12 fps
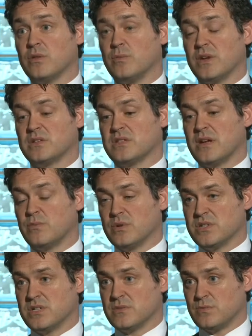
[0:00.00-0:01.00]
with because their
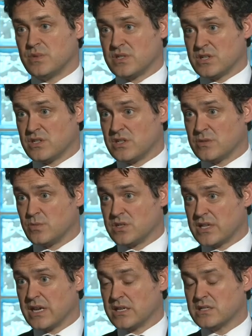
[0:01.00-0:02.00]
position is
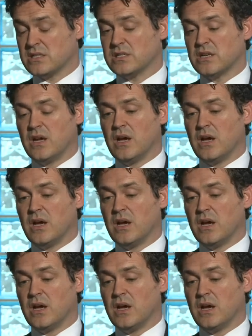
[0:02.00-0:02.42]
protected.